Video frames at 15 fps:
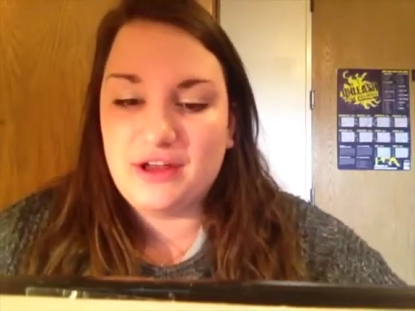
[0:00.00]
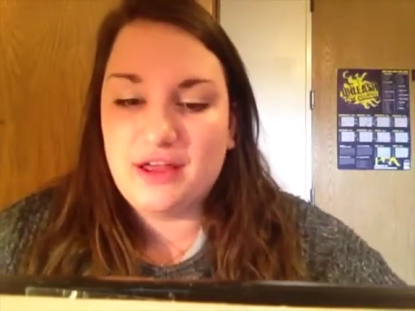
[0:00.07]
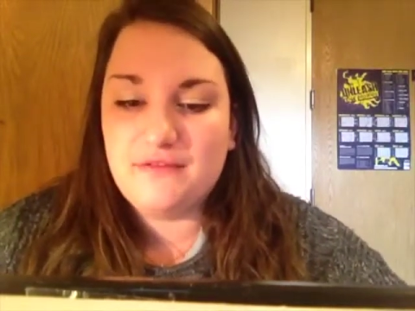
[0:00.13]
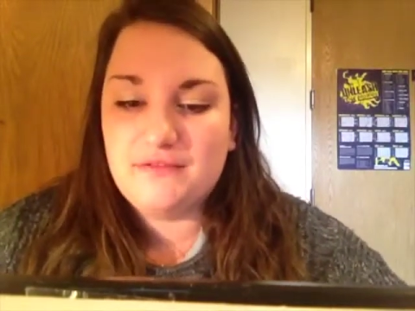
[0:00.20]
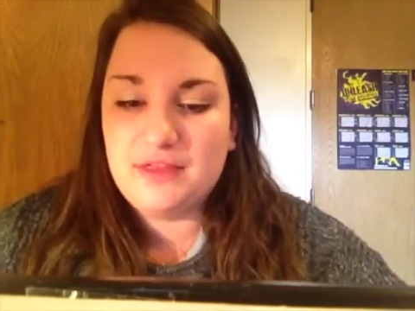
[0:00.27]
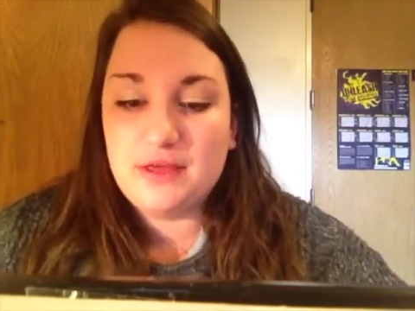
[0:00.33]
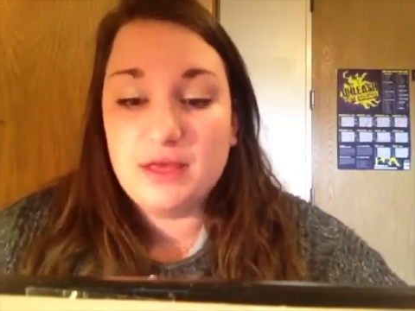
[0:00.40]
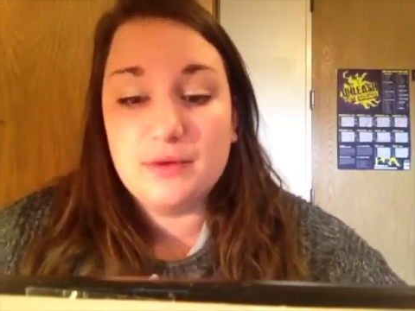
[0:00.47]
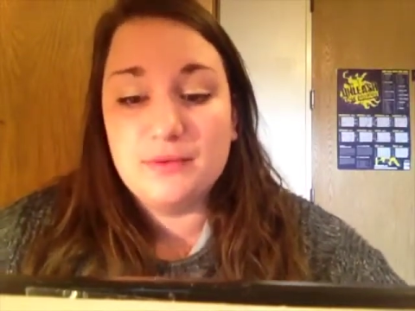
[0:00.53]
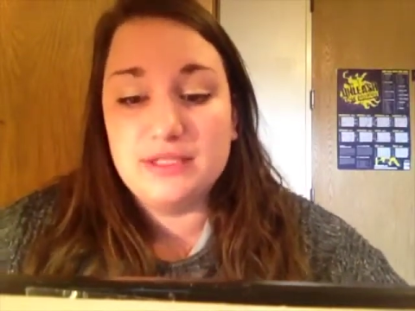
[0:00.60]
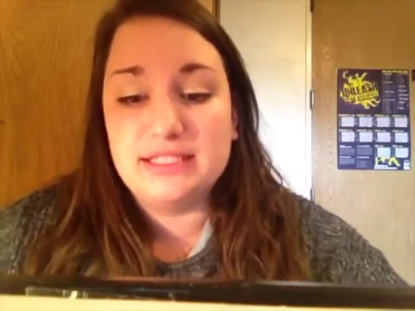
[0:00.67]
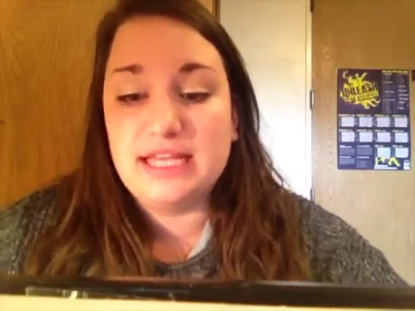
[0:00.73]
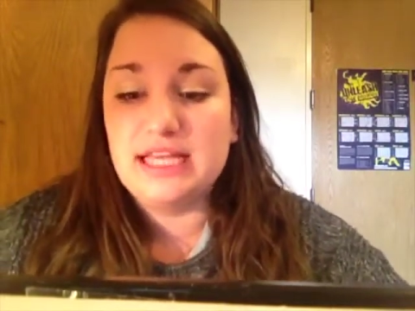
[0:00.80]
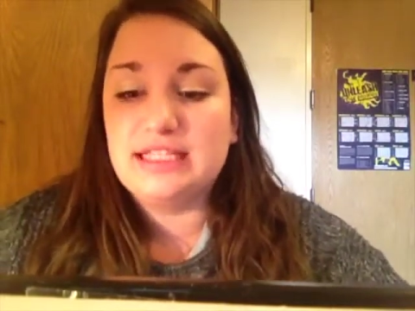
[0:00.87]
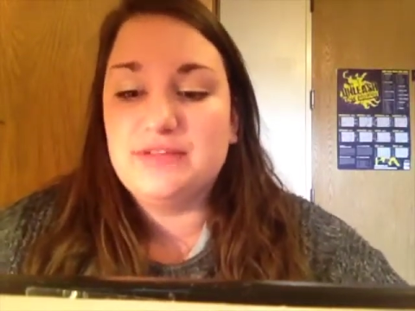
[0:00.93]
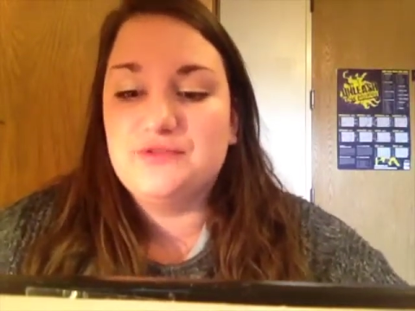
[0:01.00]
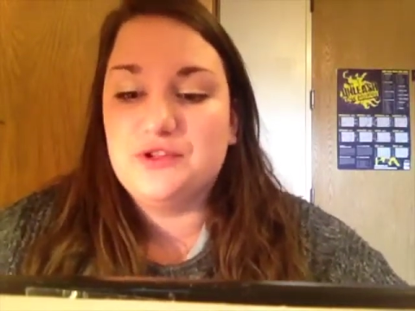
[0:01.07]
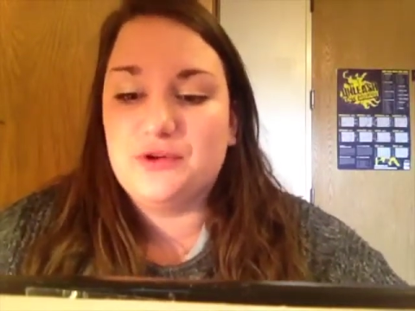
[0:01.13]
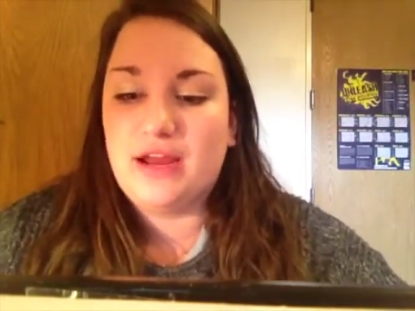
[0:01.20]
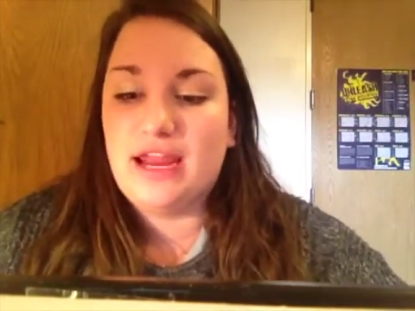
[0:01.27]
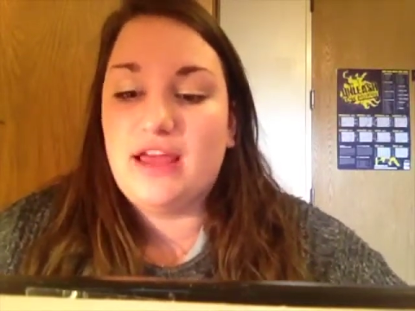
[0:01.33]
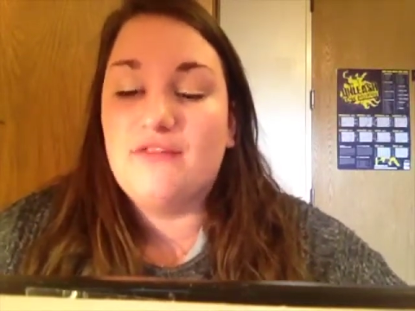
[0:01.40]
of the recessive
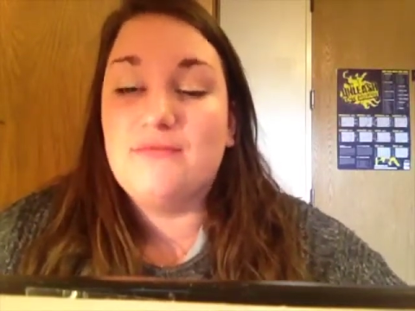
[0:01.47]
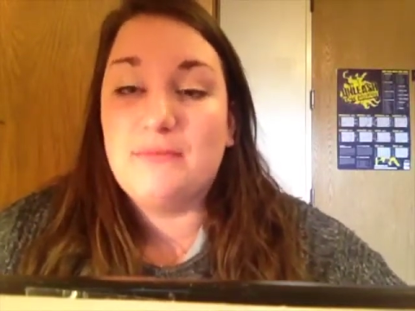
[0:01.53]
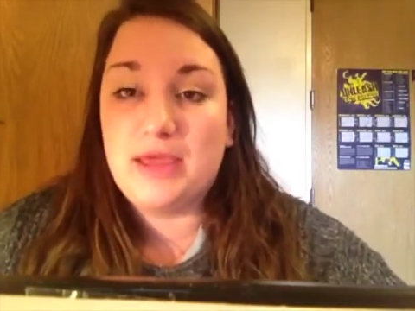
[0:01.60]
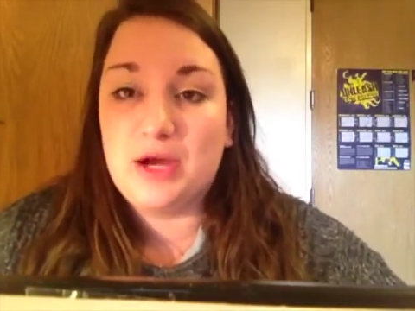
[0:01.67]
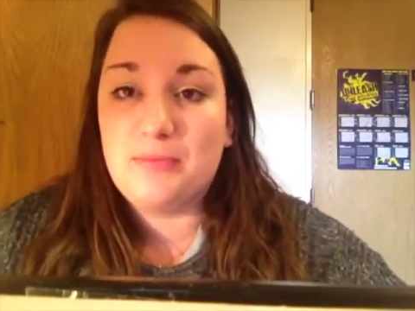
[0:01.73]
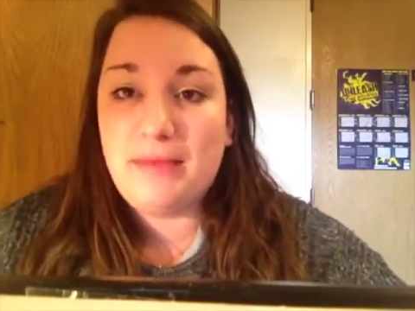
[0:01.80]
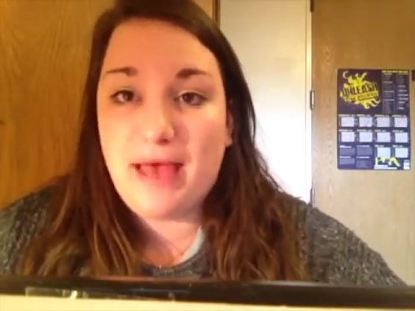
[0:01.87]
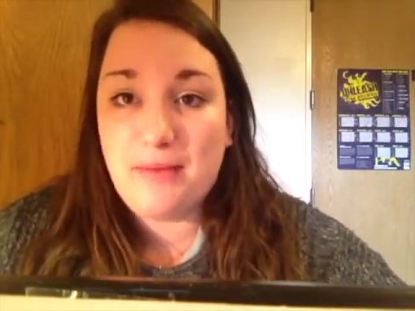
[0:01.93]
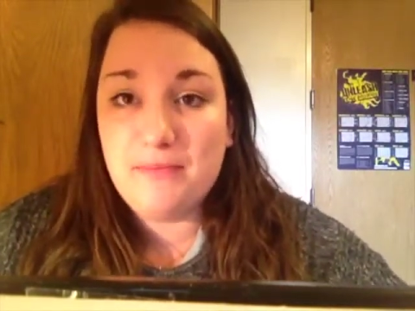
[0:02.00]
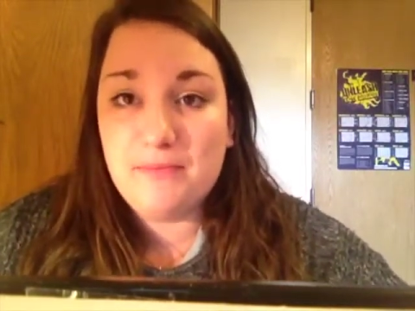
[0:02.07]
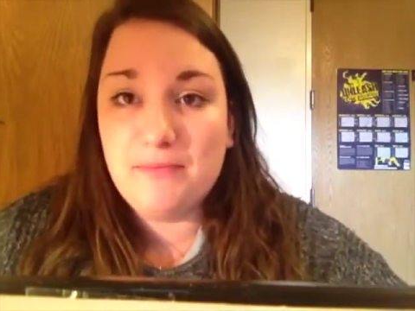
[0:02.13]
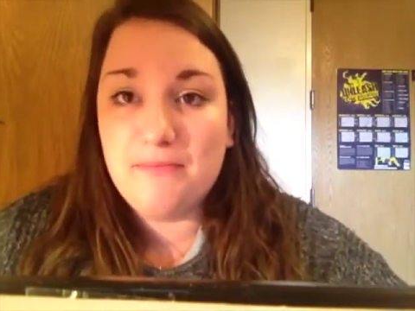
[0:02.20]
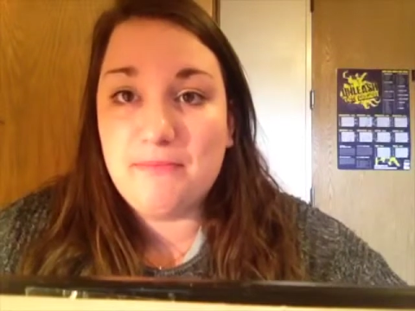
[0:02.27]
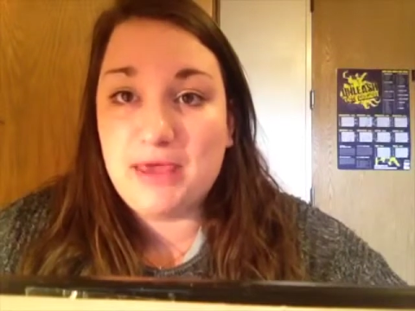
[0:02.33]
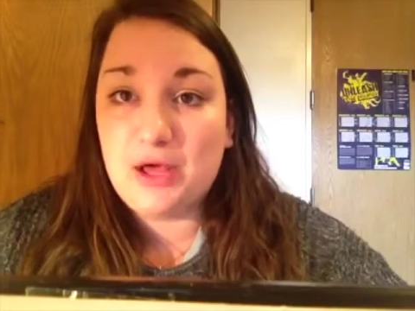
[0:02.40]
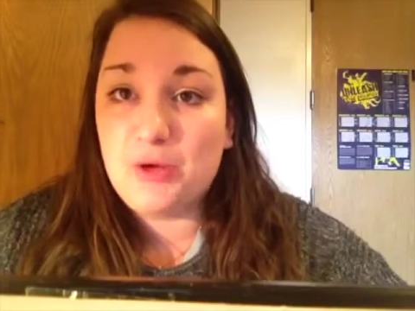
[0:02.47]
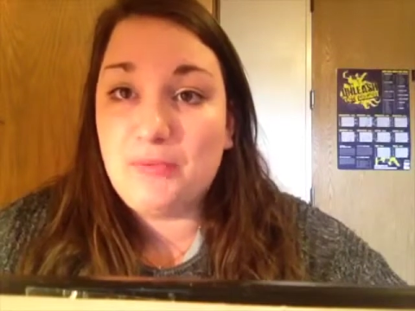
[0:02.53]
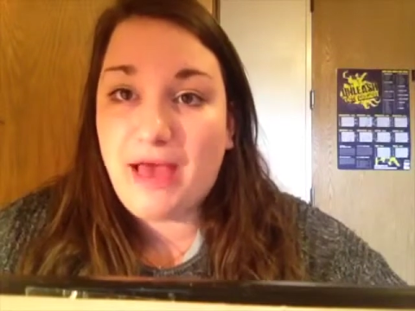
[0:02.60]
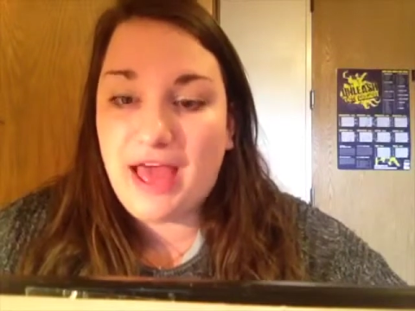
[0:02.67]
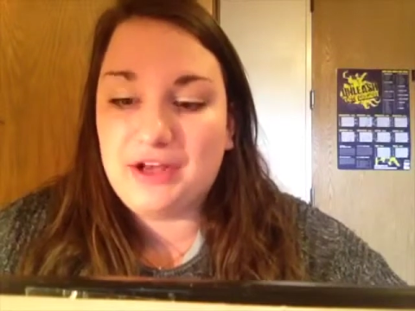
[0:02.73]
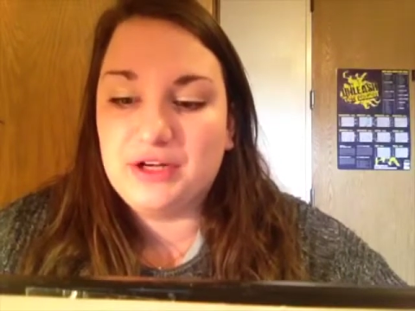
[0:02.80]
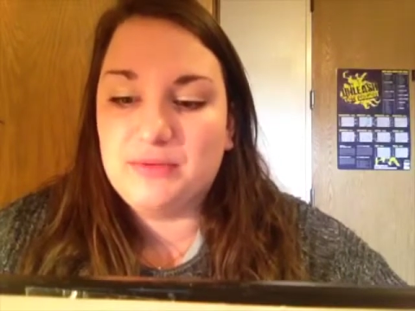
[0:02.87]
trait of male
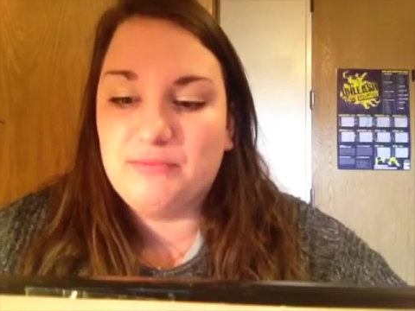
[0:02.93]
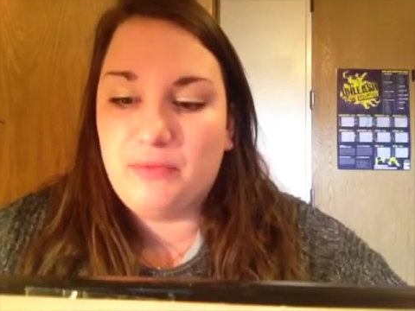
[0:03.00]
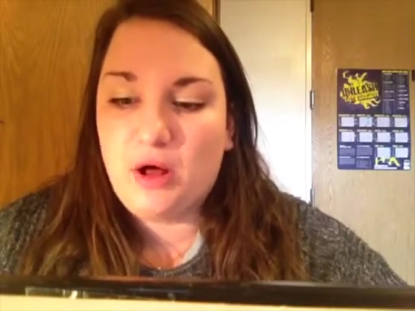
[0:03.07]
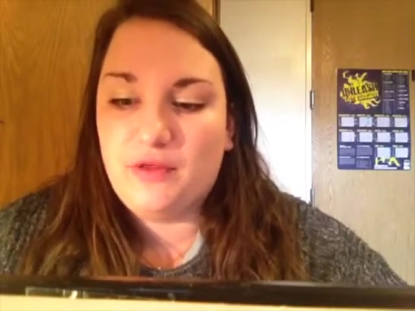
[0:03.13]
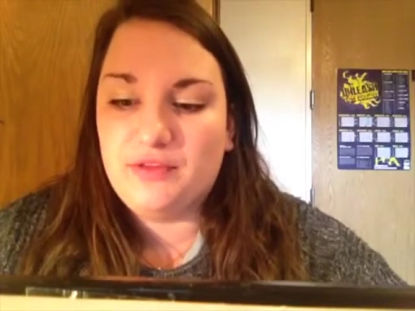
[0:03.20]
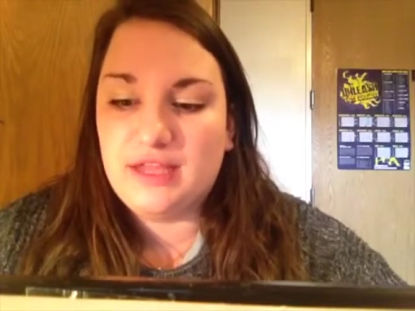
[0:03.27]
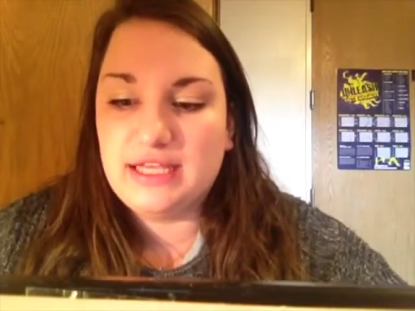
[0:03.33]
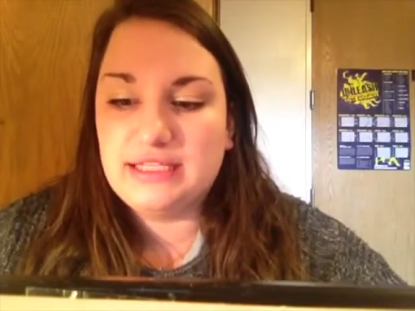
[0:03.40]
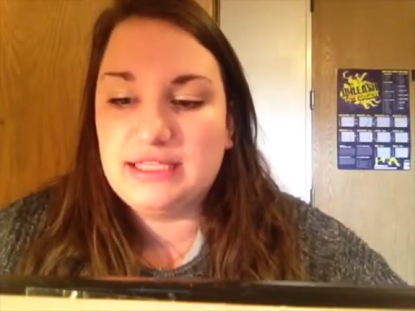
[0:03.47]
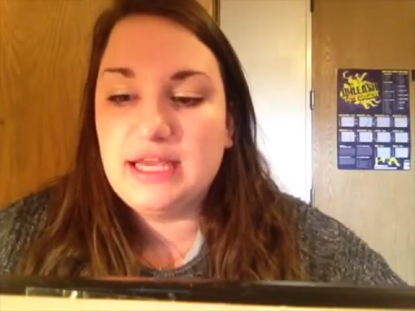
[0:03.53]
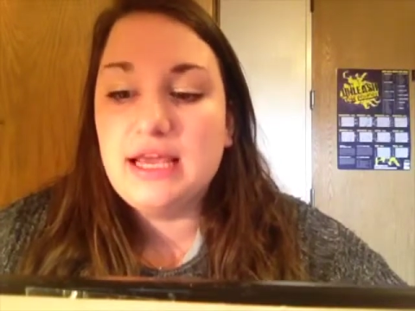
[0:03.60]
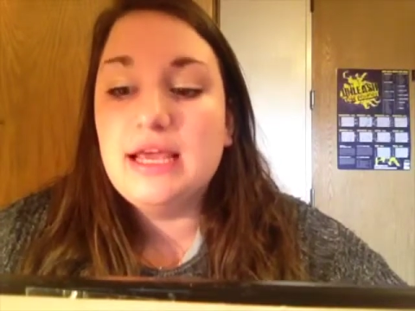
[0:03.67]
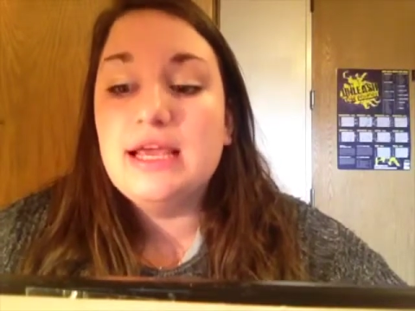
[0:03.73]
pattern baldness,